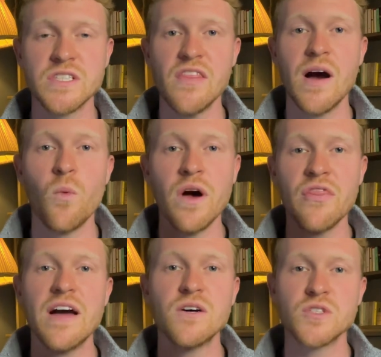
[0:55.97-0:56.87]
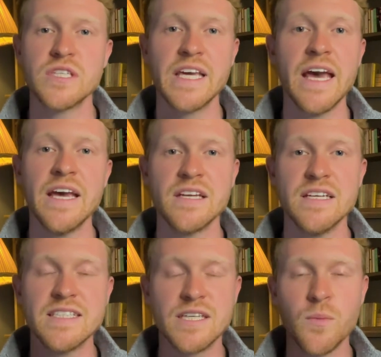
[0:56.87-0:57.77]
that $1,000 gain
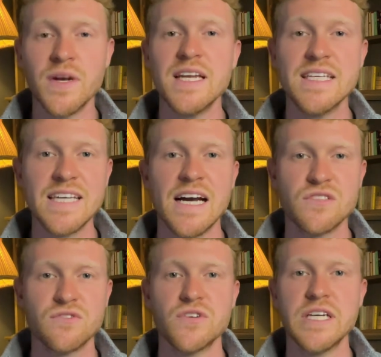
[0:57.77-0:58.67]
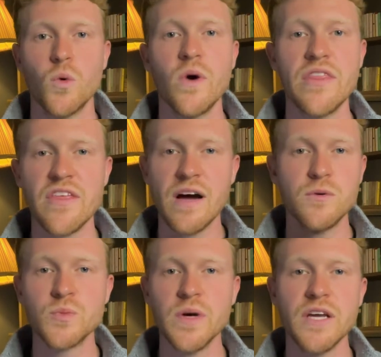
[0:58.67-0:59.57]
is completely tax-free, whether that
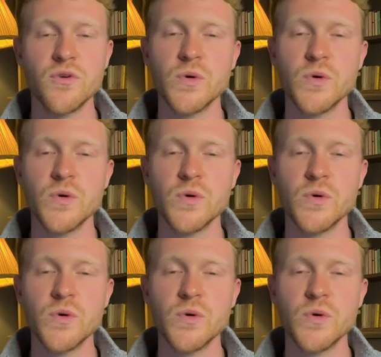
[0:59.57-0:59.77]
was made through